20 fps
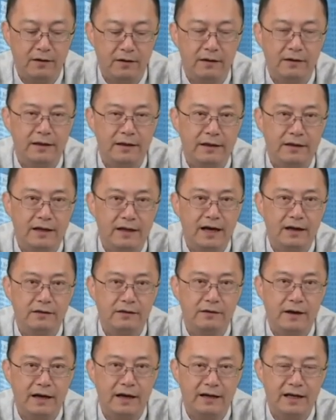It's kind
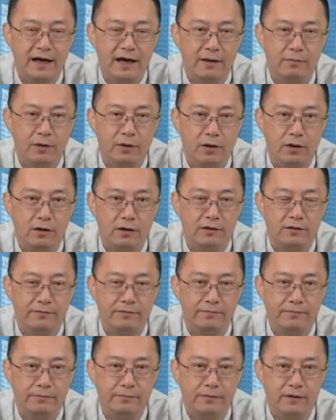of like Caterpillar.
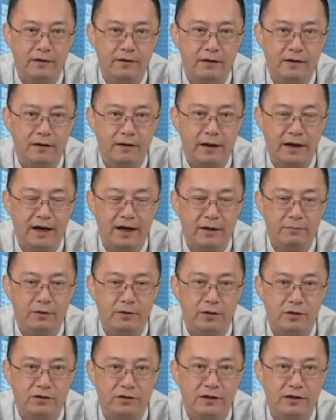Caterpillar